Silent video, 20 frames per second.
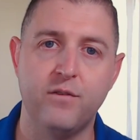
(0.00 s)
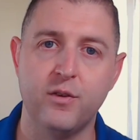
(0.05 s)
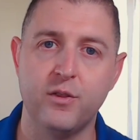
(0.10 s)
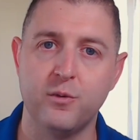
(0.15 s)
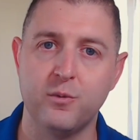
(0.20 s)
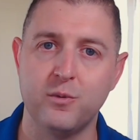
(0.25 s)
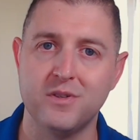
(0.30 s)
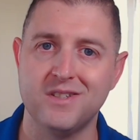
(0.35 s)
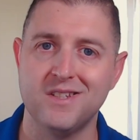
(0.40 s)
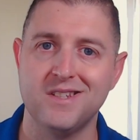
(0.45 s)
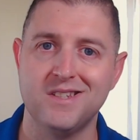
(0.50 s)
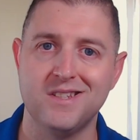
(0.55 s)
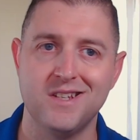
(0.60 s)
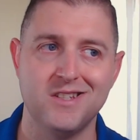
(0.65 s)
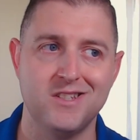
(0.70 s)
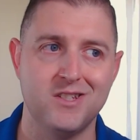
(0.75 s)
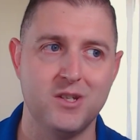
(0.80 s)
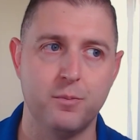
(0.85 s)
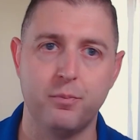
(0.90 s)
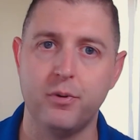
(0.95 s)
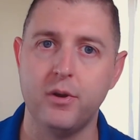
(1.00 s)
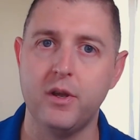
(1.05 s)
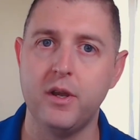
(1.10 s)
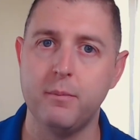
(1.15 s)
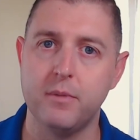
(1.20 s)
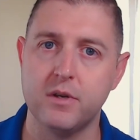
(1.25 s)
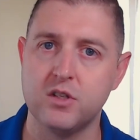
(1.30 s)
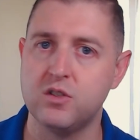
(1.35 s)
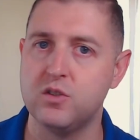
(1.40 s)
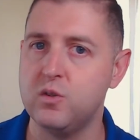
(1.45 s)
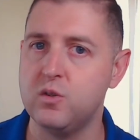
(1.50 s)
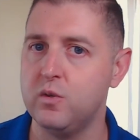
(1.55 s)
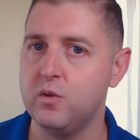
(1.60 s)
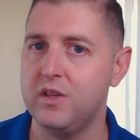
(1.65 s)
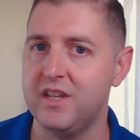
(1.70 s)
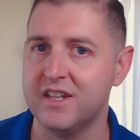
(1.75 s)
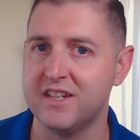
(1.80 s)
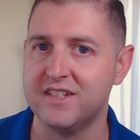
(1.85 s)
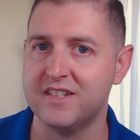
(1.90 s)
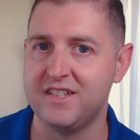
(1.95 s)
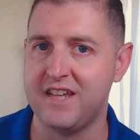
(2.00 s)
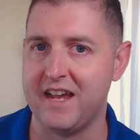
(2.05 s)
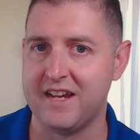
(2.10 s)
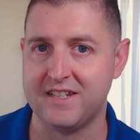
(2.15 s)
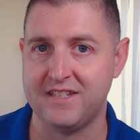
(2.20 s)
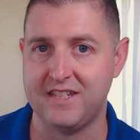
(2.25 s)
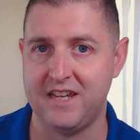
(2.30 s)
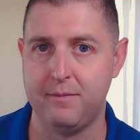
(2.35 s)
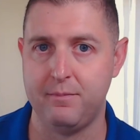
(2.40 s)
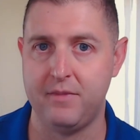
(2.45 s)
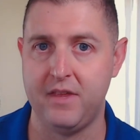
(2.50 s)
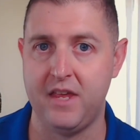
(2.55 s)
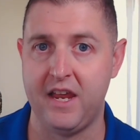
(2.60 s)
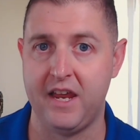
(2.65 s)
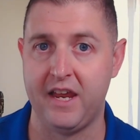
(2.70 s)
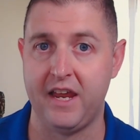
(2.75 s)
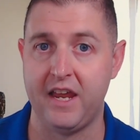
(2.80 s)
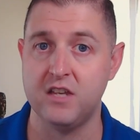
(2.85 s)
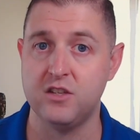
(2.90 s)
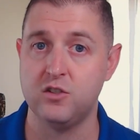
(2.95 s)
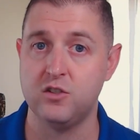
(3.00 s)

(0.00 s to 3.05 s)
the resistance, you pretty much do the exact same thing, is you